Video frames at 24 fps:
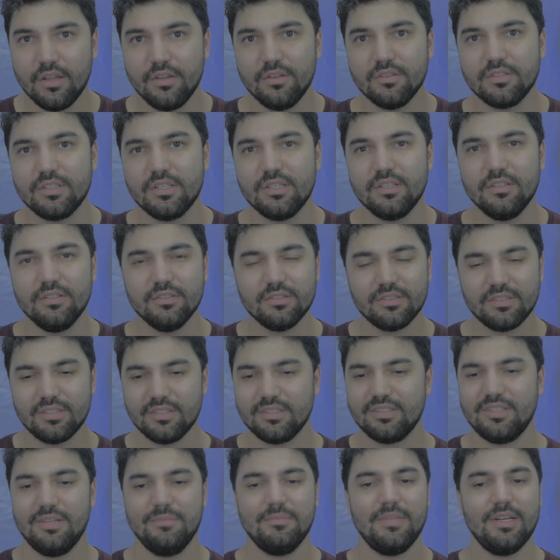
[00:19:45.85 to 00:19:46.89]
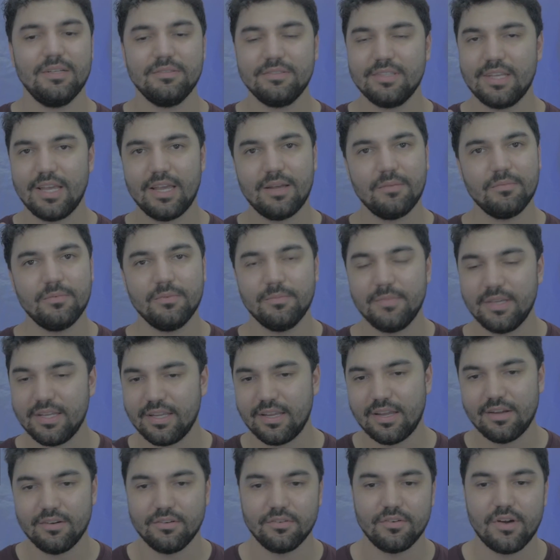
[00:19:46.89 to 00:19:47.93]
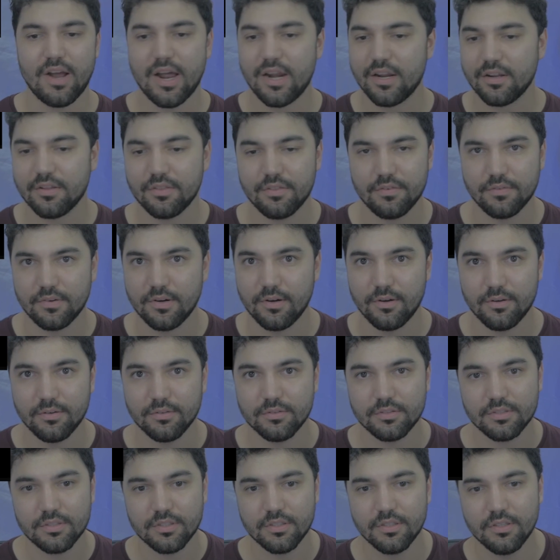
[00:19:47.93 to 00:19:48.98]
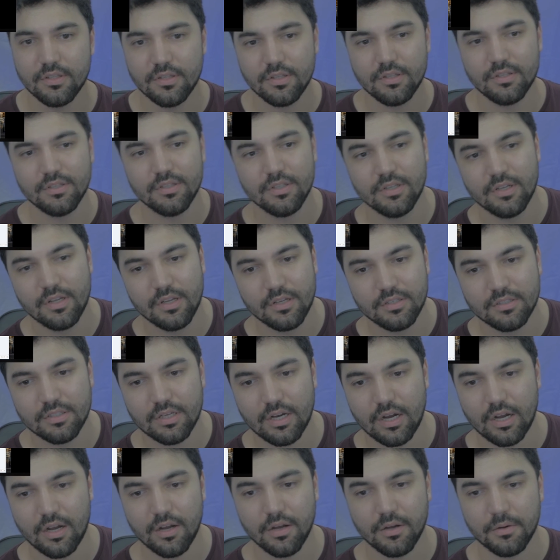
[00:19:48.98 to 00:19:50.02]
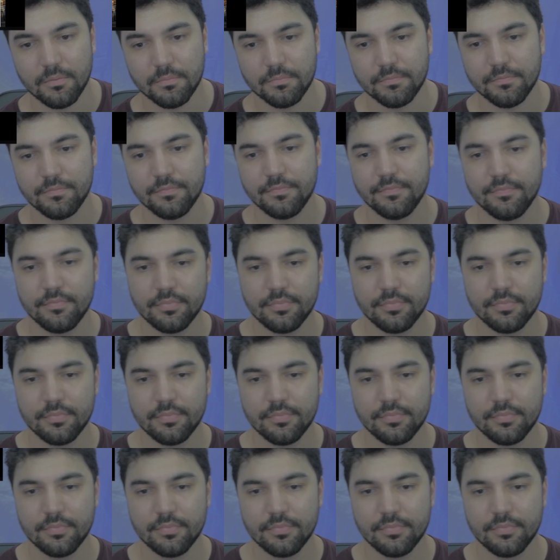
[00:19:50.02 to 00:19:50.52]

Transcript: Sometimes Cam will make erratic throws. Cam